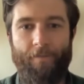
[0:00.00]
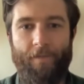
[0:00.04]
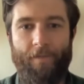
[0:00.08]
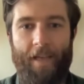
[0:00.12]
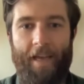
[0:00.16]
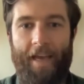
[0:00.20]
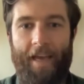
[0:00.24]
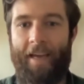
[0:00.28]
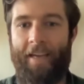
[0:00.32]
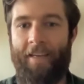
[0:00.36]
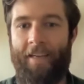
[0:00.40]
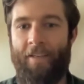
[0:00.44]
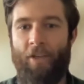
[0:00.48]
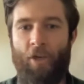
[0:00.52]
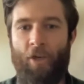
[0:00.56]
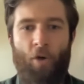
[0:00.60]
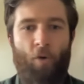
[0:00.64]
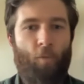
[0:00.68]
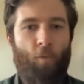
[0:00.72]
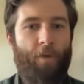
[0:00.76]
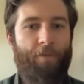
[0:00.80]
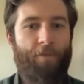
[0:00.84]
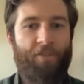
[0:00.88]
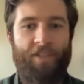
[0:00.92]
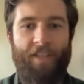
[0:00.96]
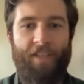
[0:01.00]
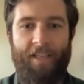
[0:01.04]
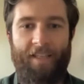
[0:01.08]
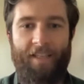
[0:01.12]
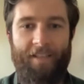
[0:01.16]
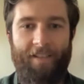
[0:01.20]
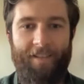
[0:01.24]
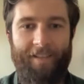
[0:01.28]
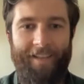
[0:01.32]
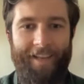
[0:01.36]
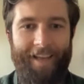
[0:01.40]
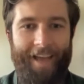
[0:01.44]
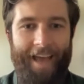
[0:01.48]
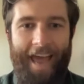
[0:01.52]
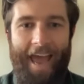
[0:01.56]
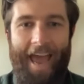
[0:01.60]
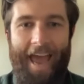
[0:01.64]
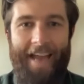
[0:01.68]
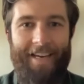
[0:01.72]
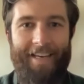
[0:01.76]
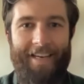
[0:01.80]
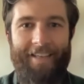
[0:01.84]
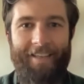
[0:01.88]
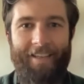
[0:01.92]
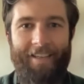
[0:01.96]
And we've seen,
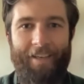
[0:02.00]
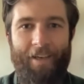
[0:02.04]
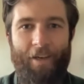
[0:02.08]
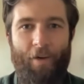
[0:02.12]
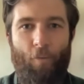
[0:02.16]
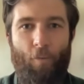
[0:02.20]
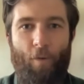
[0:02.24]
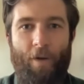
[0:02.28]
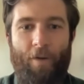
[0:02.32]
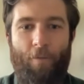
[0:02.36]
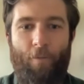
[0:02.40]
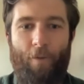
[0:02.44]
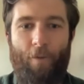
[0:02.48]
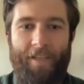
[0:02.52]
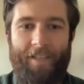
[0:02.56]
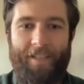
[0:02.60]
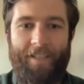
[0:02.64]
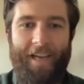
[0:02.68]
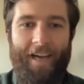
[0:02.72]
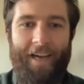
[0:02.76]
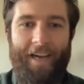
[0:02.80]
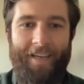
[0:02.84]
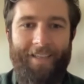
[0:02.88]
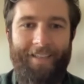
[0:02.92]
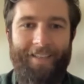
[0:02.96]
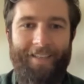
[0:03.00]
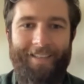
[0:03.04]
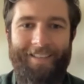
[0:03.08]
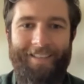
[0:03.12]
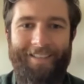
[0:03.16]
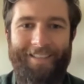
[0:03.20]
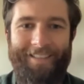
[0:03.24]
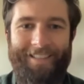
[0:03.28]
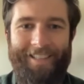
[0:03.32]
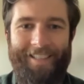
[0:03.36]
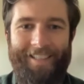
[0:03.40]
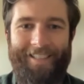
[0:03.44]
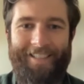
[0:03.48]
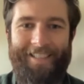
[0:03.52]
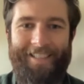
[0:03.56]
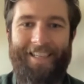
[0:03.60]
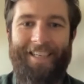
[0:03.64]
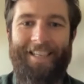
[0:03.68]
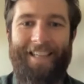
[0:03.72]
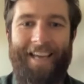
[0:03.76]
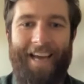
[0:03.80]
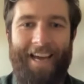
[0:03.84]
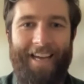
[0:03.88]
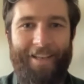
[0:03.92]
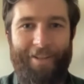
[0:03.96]
and we're starting to see
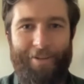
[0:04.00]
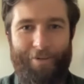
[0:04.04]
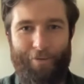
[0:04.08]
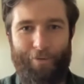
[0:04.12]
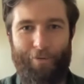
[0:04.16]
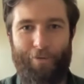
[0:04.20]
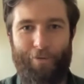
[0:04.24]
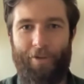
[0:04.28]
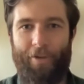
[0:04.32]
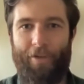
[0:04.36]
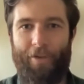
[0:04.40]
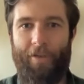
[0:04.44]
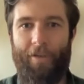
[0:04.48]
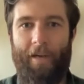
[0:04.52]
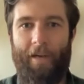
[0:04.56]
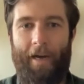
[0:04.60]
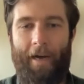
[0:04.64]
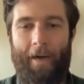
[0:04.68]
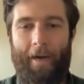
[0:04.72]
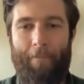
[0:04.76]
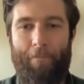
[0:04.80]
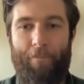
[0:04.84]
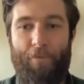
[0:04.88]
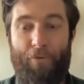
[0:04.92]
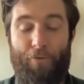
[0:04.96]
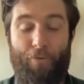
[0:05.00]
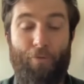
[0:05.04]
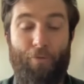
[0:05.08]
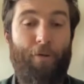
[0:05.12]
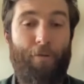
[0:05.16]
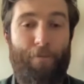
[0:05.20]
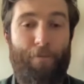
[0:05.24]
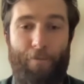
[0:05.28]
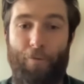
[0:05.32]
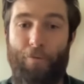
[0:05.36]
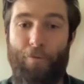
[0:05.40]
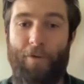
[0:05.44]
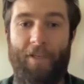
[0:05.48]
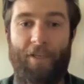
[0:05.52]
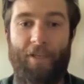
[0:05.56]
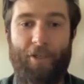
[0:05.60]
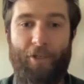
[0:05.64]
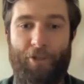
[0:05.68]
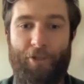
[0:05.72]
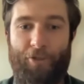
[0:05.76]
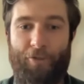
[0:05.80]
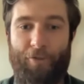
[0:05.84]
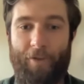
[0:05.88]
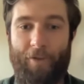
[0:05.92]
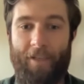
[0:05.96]
that through the food
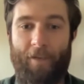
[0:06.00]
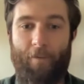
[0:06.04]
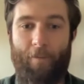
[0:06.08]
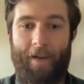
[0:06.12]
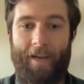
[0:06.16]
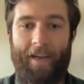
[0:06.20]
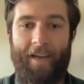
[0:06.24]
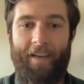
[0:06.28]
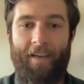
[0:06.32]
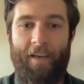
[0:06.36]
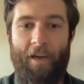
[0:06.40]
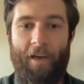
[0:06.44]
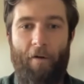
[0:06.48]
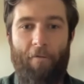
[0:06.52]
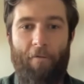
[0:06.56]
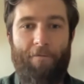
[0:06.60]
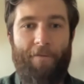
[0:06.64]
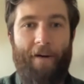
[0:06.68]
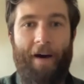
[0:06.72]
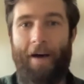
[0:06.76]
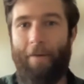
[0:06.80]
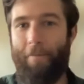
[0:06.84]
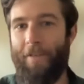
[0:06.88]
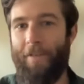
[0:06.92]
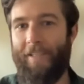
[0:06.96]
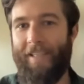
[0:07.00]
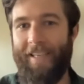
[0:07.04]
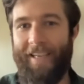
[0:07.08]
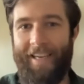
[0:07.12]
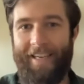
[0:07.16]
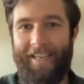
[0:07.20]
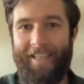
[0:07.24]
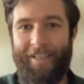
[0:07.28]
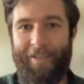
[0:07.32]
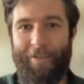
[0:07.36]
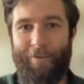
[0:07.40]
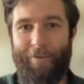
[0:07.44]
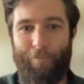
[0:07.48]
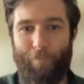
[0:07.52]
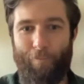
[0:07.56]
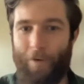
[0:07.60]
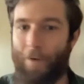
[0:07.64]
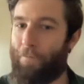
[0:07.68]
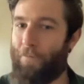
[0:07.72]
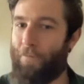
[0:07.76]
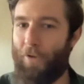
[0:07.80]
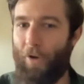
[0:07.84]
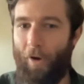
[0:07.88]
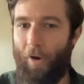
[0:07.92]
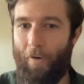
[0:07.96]
industry, where farmers are getting
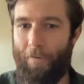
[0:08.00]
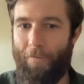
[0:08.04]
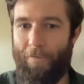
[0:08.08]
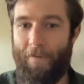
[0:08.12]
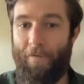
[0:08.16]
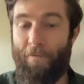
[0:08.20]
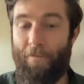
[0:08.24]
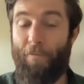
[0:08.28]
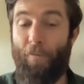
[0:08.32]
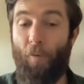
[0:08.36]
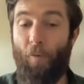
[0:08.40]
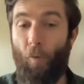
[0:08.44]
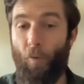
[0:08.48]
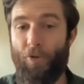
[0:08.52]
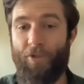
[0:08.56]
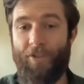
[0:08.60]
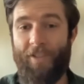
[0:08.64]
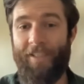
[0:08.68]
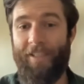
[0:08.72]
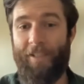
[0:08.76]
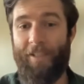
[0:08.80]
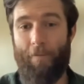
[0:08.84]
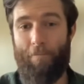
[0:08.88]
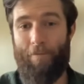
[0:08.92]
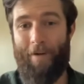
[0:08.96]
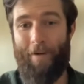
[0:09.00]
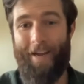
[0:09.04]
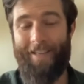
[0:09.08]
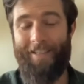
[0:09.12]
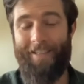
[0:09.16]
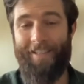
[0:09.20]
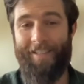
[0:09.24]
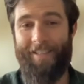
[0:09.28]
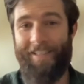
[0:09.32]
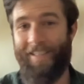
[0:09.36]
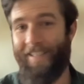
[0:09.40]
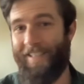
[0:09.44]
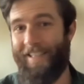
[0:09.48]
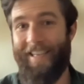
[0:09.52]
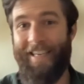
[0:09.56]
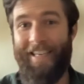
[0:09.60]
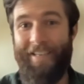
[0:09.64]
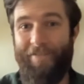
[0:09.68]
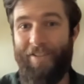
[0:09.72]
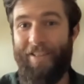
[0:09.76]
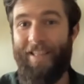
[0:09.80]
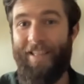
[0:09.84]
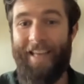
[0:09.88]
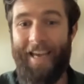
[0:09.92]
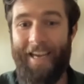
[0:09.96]
ripped off and forced into practices that
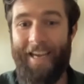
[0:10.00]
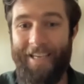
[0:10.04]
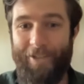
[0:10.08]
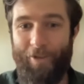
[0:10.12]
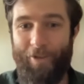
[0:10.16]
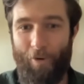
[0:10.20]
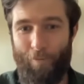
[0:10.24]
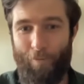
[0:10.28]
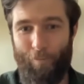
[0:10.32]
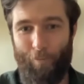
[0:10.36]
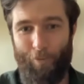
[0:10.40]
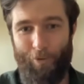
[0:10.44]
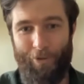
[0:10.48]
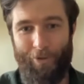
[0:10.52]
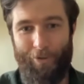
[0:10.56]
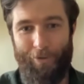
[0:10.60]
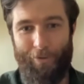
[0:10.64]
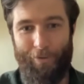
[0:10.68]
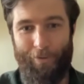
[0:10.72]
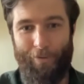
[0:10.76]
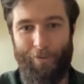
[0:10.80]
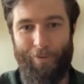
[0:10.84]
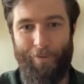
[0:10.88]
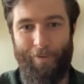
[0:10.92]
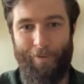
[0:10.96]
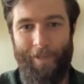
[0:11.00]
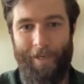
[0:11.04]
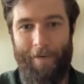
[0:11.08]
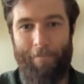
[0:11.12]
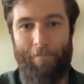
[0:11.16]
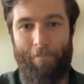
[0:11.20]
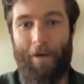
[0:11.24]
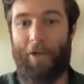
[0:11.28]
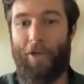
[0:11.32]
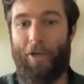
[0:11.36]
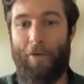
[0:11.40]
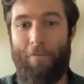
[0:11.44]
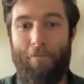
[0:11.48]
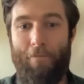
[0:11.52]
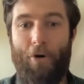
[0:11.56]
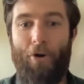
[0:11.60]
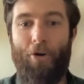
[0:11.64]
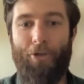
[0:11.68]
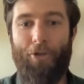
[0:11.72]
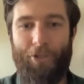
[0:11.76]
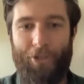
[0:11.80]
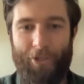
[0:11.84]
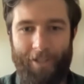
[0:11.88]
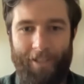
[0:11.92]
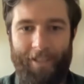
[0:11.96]
even they don't want to do, but
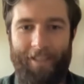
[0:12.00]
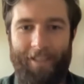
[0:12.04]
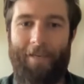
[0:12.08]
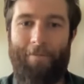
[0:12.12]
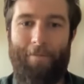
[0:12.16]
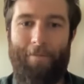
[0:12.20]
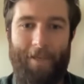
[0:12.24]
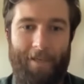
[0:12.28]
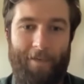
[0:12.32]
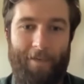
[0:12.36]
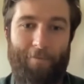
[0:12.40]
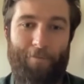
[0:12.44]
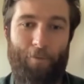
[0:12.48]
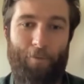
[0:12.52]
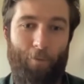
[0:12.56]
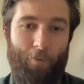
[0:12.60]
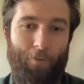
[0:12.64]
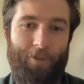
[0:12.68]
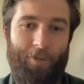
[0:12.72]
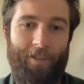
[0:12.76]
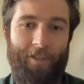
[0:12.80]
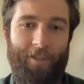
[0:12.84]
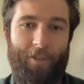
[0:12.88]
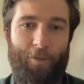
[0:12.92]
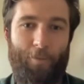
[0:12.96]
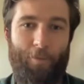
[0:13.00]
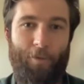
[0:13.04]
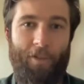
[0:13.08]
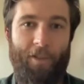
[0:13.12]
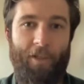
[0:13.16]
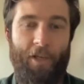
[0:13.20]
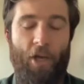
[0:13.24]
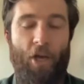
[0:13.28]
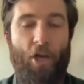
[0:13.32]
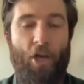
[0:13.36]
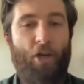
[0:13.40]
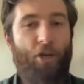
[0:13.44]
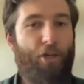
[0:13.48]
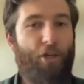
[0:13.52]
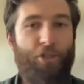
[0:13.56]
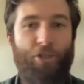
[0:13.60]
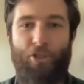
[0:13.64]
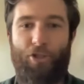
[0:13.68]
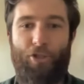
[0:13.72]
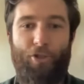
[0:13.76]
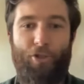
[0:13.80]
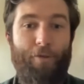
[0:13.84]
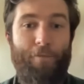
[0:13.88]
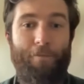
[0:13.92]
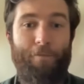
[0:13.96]
commercially they're being forced into it.
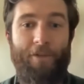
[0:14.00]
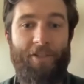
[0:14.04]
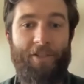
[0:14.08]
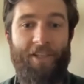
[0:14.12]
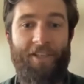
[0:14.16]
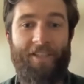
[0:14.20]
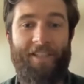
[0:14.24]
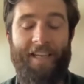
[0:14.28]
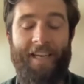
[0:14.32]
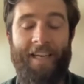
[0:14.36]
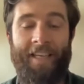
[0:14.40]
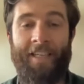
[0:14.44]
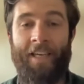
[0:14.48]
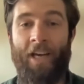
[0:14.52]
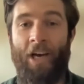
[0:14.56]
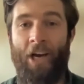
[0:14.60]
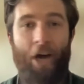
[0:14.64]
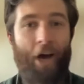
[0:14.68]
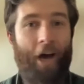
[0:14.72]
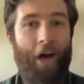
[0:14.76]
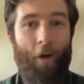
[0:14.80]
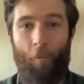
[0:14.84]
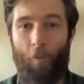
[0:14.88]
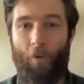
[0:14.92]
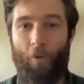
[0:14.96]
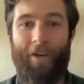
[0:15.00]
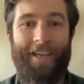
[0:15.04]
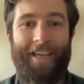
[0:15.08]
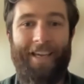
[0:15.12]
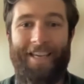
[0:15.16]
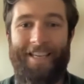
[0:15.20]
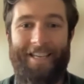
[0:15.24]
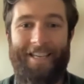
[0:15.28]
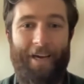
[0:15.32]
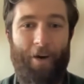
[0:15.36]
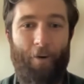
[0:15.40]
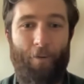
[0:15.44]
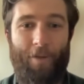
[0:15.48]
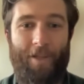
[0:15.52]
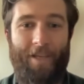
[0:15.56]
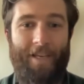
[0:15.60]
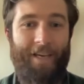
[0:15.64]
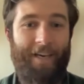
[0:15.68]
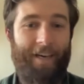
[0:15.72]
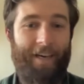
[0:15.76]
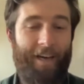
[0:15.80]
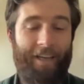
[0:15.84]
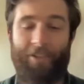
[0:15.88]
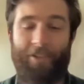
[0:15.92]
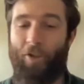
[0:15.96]
Consumers are saying, I want to eat
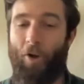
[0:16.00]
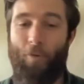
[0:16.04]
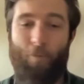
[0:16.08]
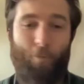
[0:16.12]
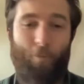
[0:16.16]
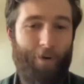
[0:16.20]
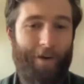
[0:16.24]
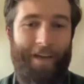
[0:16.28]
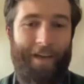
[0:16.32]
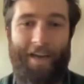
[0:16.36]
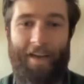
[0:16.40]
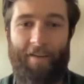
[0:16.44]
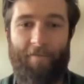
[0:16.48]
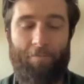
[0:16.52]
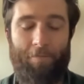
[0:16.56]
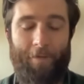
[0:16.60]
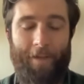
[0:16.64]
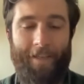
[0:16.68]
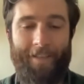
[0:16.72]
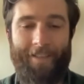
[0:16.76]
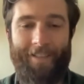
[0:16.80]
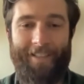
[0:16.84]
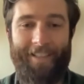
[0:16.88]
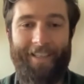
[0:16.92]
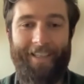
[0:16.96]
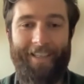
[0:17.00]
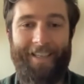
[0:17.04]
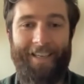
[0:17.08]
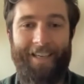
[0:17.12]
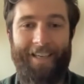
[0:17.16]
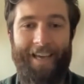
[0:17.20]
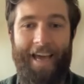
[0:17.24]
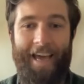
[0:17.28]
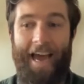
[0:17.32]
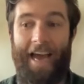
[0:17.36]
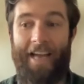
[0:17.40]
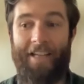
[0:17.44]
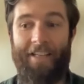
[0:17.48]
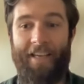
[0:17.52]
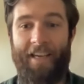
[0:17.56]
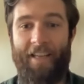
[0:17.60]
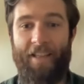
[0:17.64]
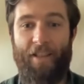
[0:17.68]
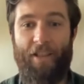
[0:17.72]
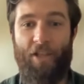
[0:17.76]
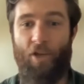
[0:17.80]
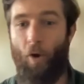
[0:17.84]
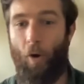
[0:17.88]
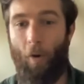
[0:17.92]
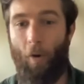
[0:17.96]
healthier, I don't want to have plastic, and
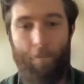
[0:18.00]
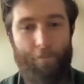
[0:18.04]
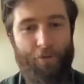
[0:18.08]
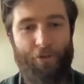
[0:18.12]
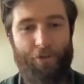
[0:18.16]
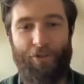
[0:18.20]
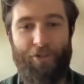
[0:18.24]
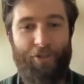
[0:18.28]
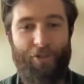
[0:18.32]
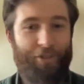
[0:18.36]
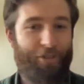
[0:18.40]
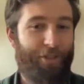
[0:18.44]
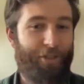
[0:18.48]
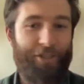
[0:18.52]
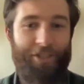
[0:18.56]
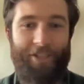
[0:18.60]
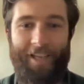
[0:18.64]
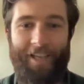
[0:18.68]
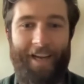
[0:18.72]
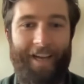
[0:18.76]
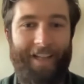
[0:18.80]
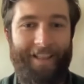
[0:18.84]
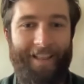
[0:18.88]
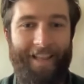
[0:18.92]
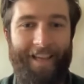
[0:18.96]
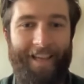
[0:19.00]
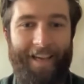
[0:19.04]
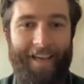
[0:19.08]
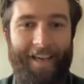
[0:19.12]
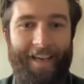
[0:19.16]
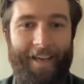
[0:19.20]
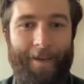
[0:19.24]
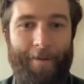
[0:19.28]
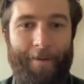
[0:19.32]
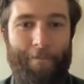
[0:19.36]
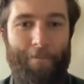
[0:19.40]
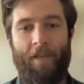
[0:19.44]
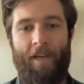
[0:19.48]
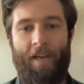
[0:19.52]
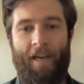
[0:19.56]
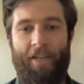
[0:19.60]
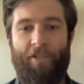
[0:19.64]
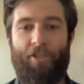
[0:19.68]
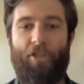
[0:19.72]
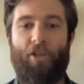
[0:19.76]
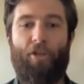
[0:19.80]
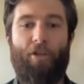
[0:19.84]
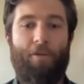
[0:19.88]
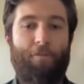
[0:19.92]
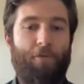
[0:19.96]
yet the options just aren't there. And
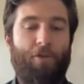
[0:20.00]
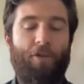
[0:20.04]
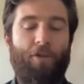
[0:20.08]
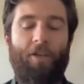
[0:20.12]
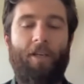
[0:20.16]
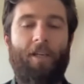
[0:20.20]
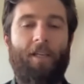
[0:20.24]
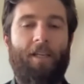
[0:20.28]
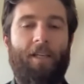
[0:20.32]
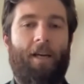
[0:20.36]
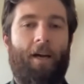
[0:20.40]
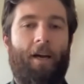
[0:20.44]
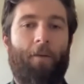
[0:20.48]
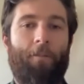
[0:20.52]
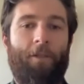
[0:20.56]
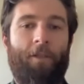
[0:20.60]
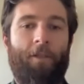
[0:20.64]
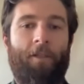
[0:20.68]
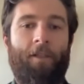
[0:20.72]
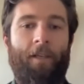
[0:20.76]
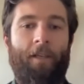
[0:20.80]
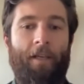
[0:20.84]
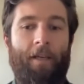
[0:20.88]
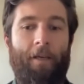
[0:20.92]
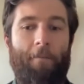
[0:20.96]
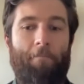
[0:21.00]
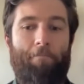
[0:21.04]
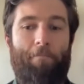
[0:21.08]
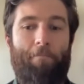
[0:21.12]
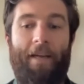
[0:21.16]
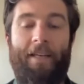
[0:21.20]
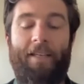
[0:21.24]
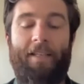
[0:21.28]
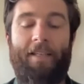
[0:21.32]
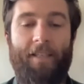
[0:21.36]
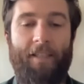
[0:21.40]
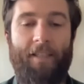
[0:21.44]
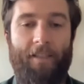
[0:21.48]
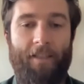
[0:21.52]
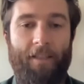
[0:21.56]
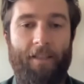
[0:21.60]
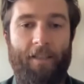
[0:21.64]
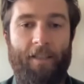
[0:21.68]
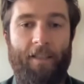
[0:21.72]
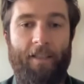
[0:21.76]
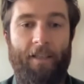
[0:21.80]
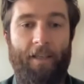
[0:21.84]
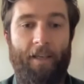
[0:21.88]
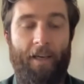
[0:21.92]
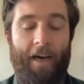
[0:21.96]
so Community Cupboard
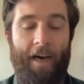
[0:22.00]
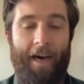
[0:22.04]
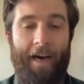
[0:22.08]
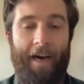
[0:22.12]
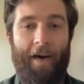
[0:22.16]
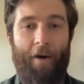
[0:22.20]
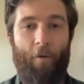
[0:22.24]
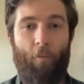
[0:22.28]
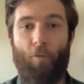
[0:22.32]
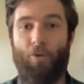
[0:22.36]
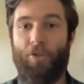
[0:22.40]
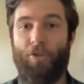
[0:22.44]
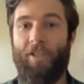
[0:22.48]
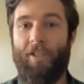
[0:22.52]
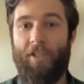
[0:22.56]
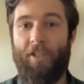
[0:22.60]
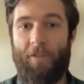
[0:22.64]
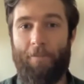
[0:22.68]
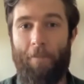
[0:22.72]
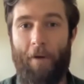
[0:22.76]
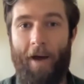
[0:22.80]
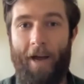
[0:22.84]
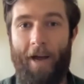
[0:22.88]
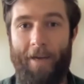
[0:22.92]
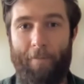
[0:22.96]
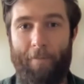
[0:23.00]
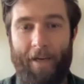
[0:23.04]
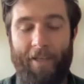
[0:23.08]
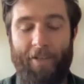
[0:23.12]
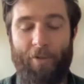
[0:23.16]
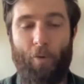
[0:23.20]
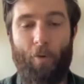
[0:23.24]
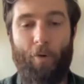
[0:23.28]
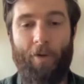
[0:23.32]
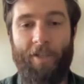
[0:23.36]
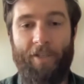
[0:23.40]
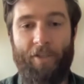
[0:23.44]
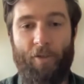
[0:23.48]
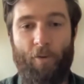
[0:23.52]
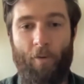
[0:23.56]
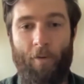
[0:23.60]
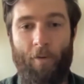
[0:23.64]
basically was inspired by talking to